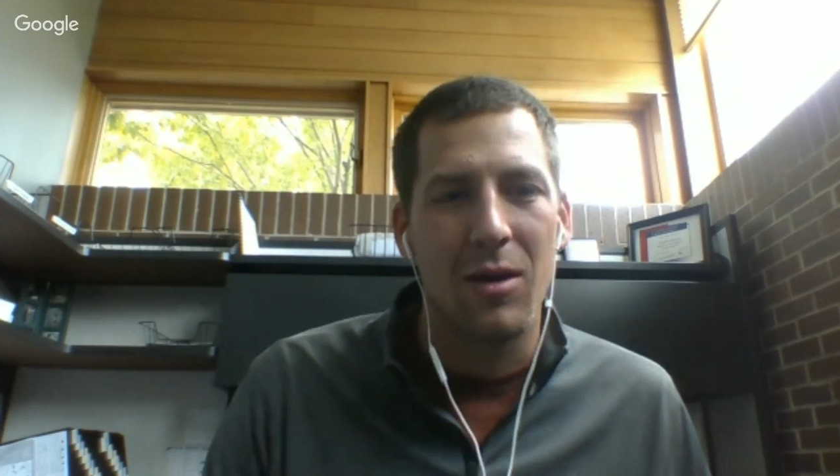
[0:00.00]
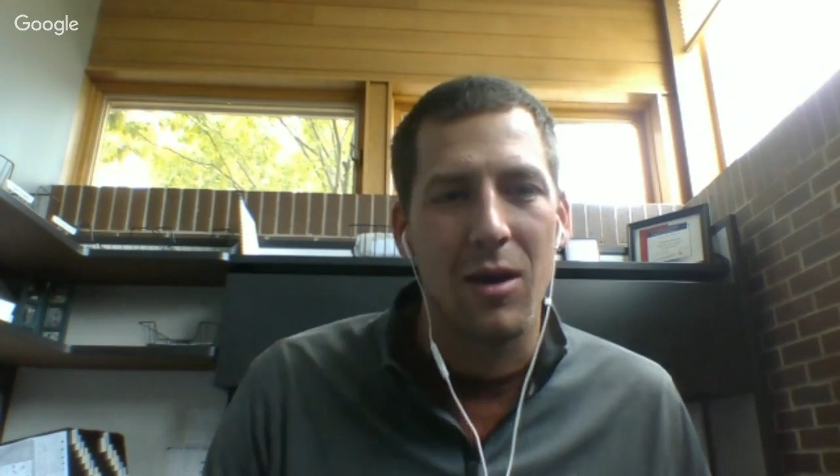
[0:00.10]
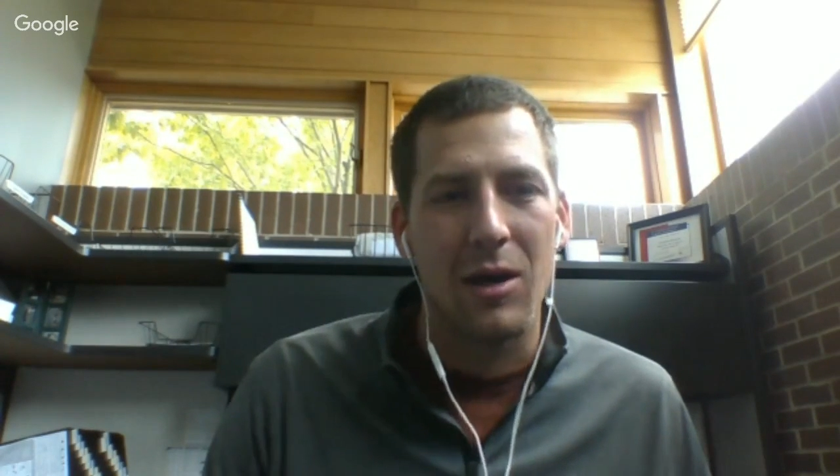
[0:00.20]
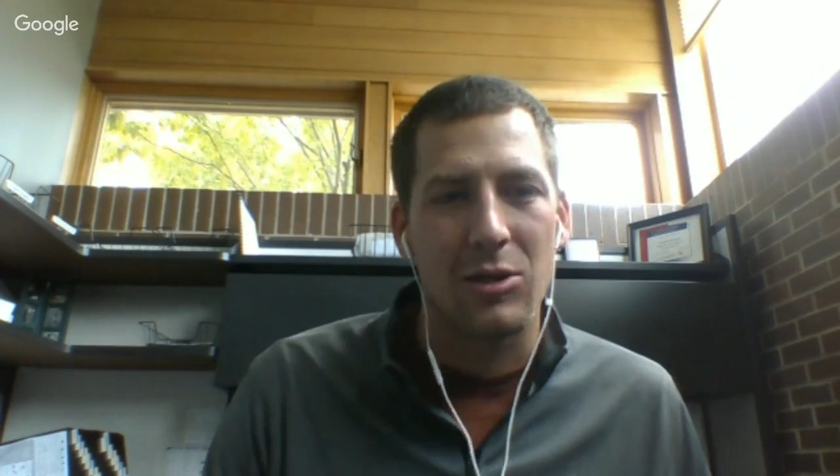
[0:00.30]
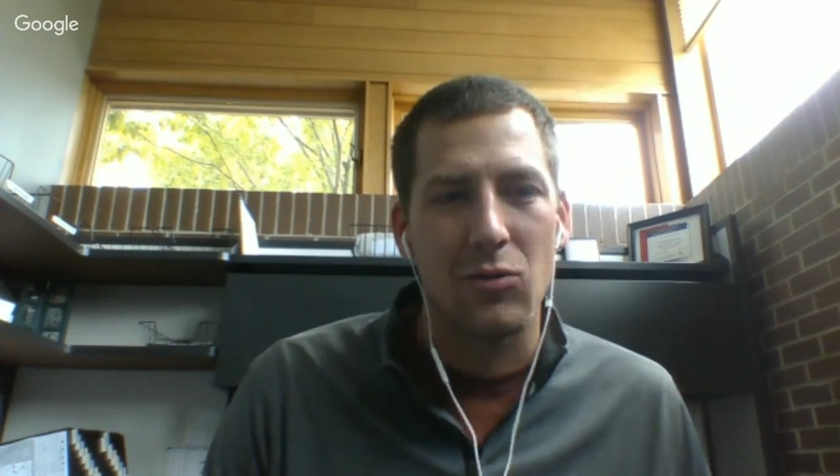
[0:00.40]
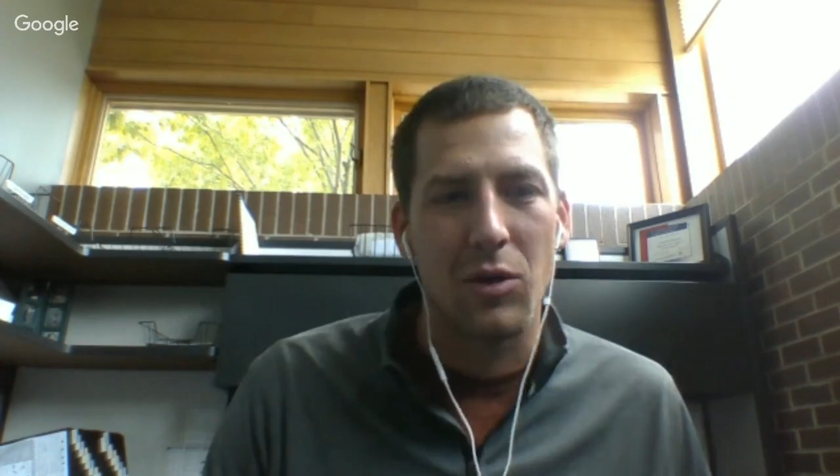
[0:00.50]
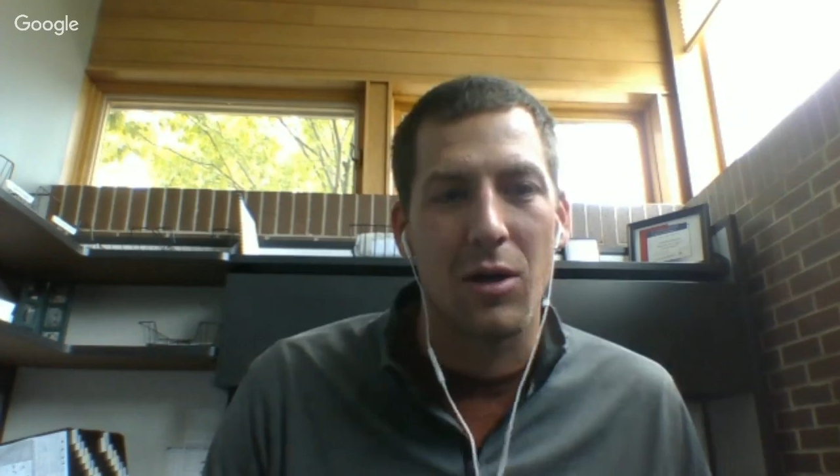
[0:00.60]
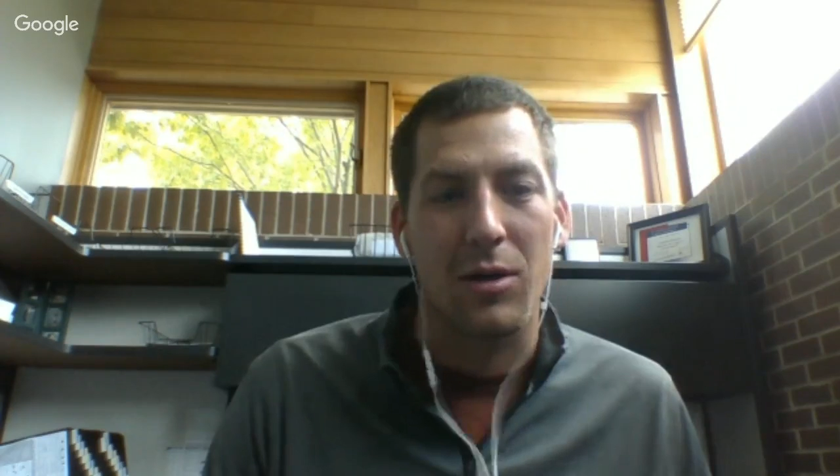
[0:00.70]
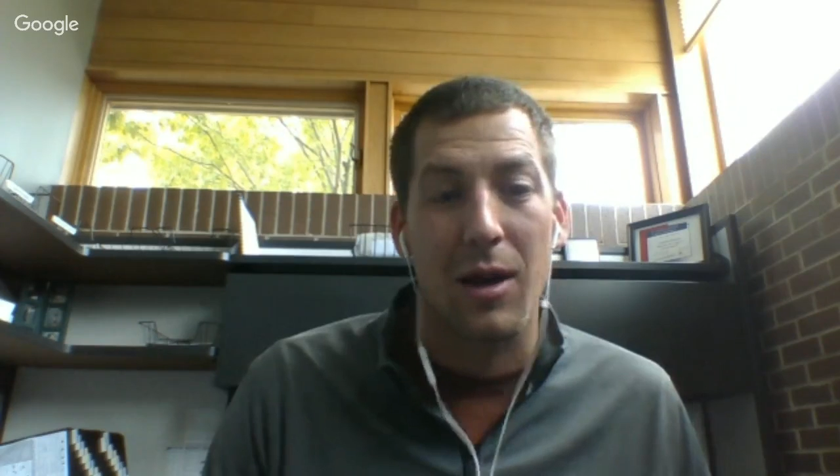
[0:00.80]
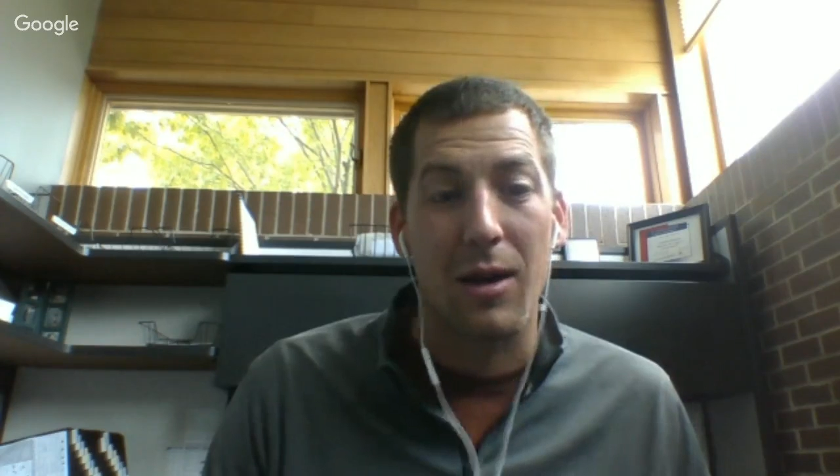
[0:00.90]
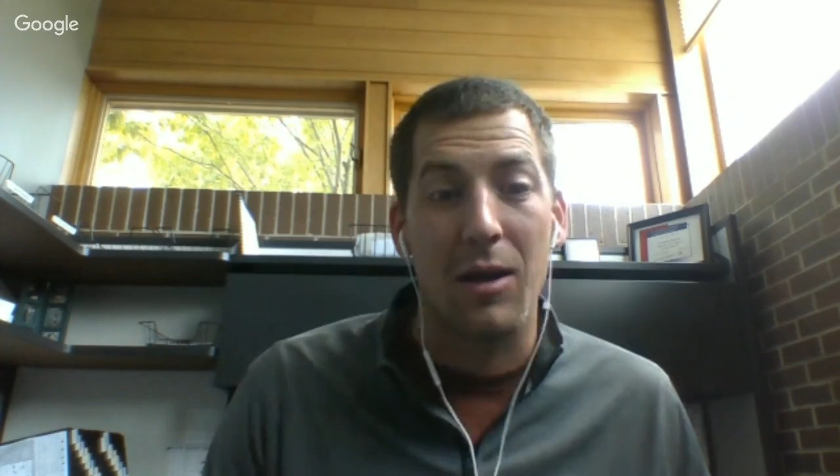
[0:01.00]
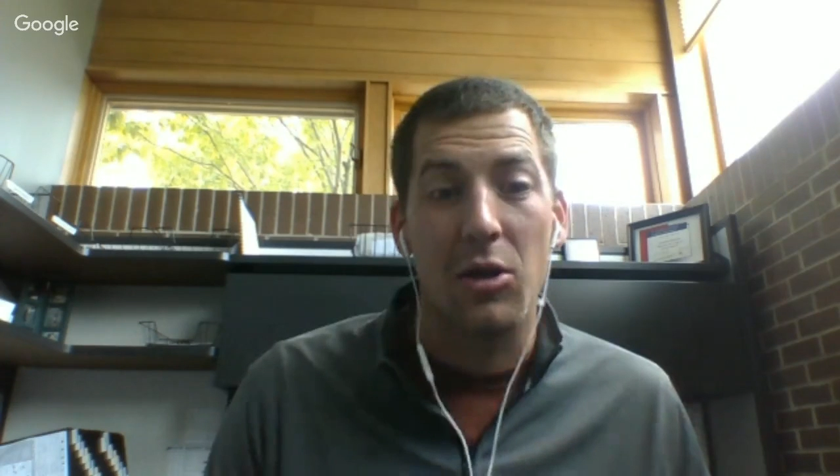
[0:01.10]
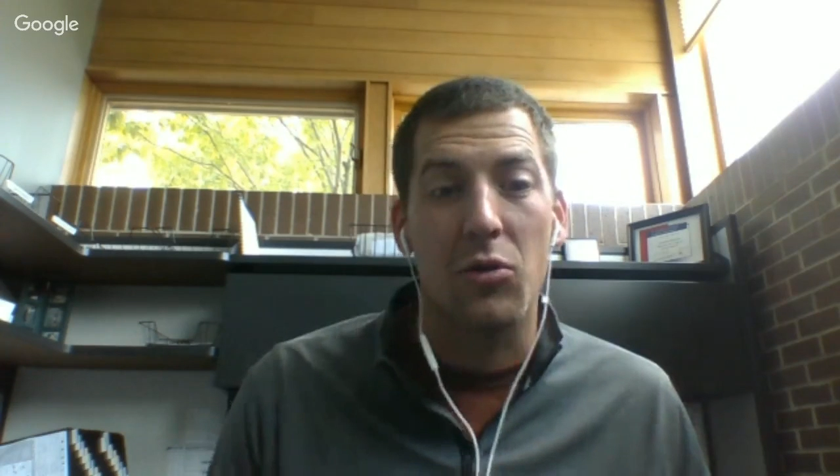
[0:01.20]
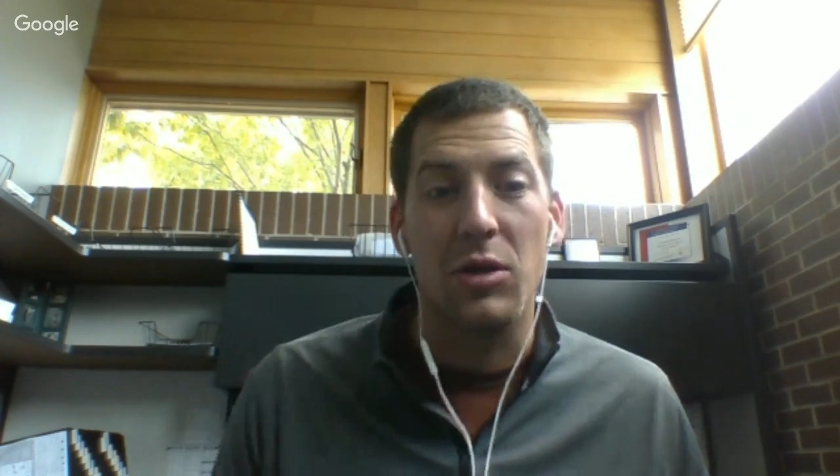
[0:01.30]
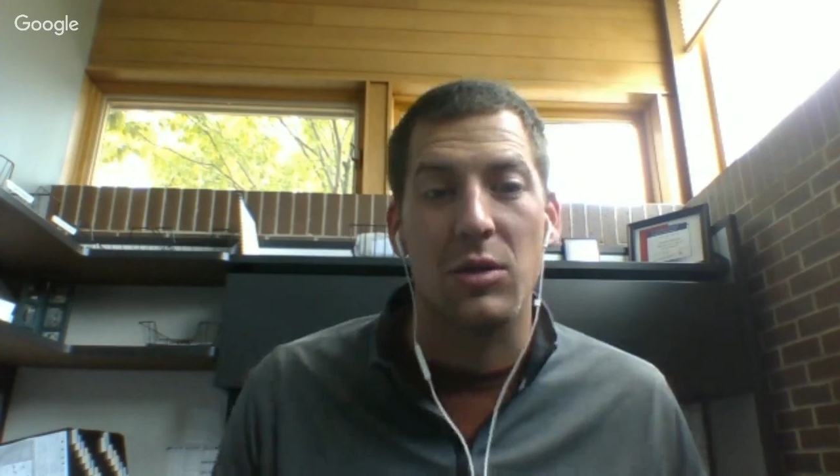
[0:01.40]
So we are kind of
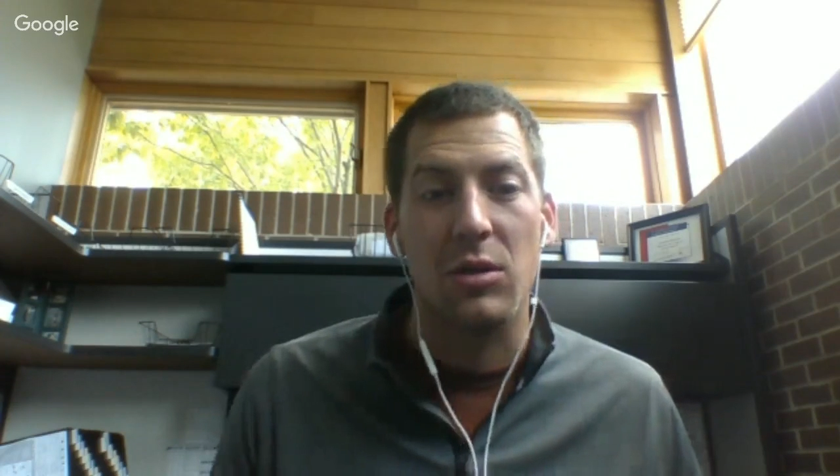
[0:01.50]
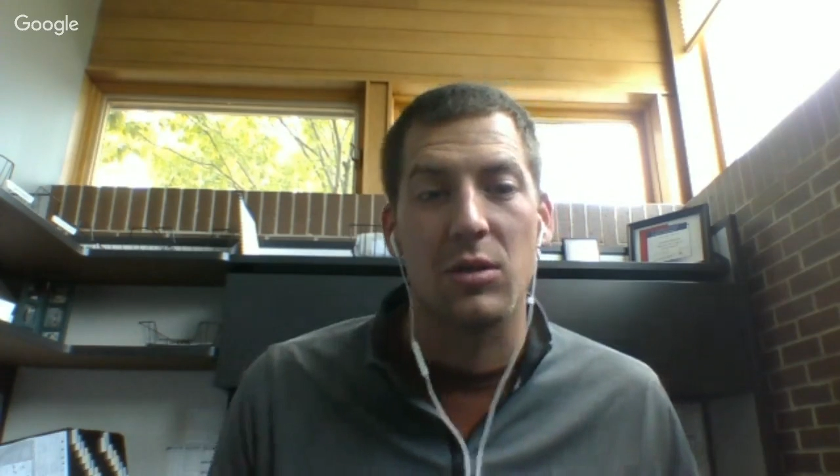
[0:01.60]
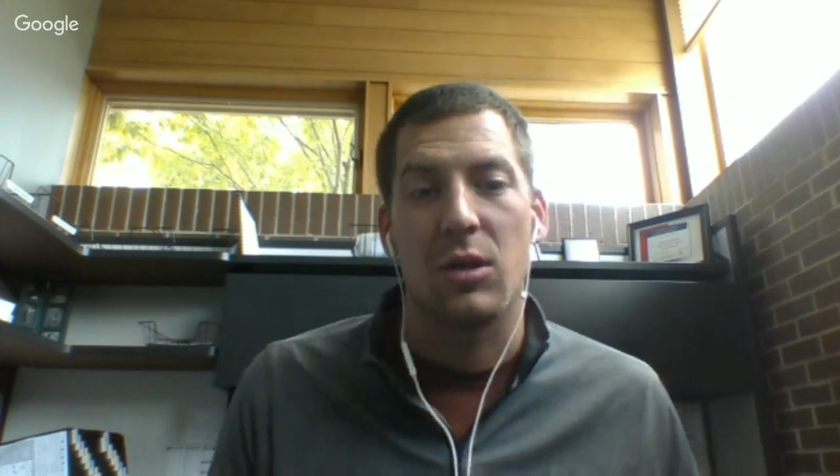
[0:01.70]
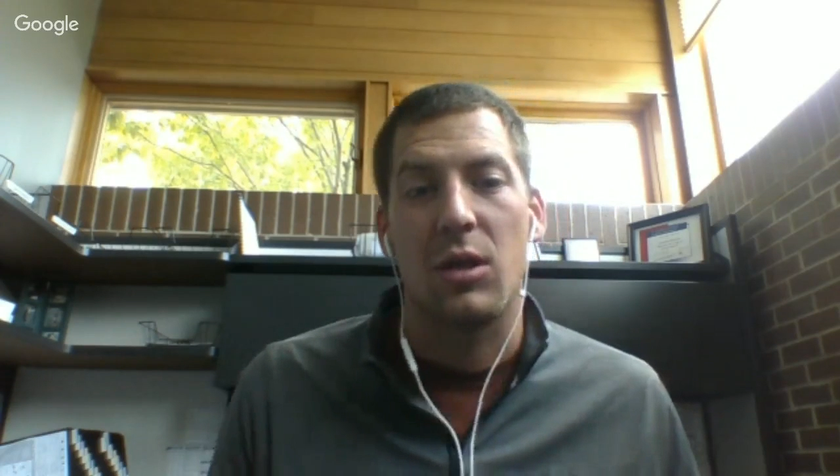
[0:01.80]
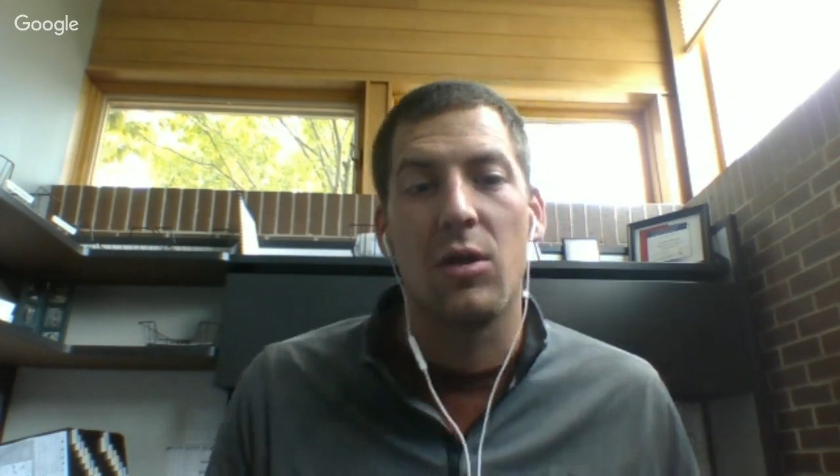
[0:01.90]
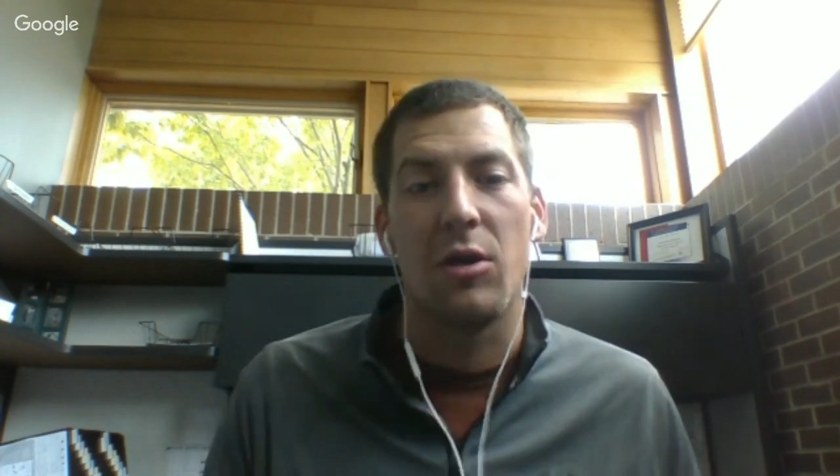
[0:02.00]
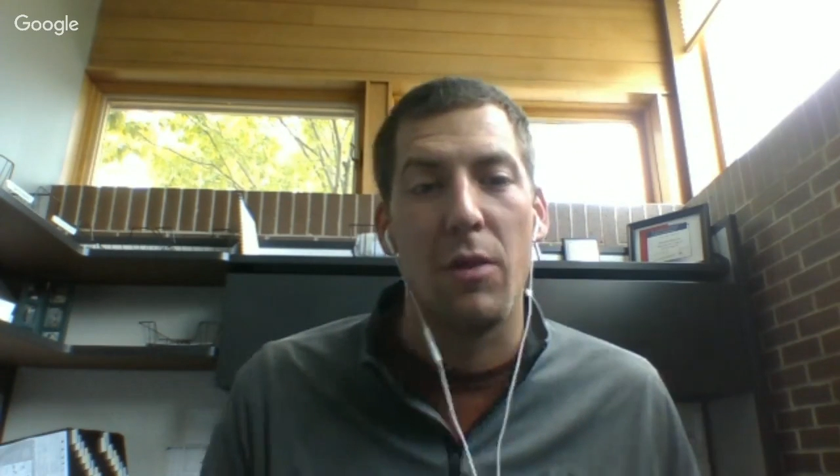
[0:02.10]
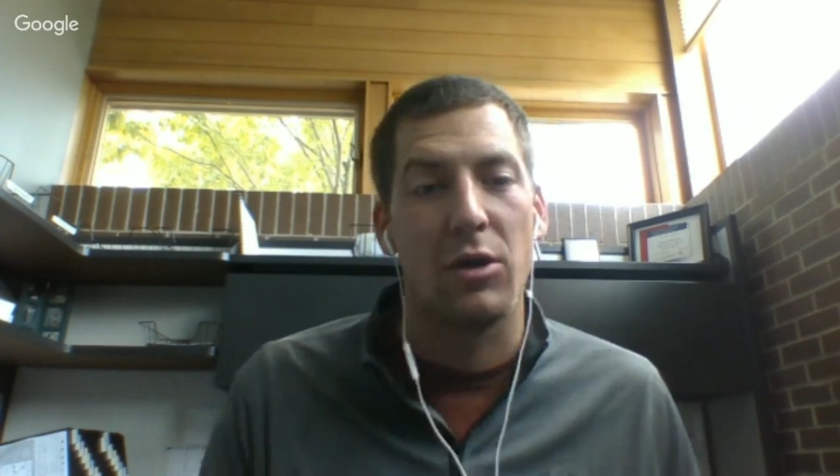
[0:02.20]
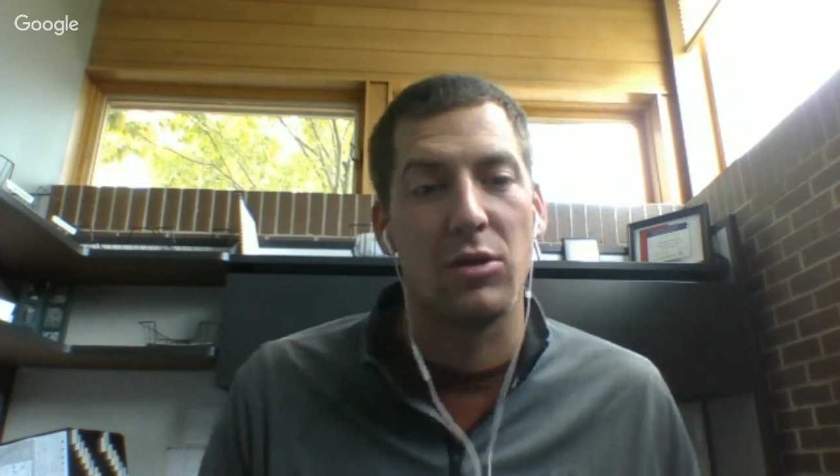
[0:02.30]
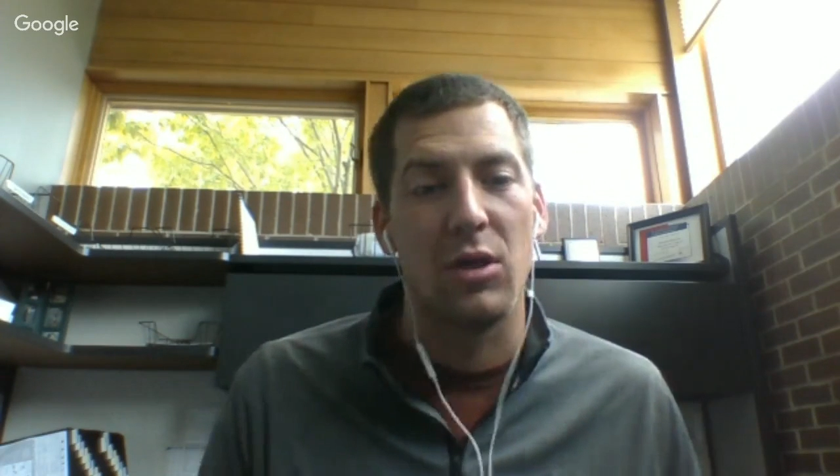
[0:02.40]
increasing the security measures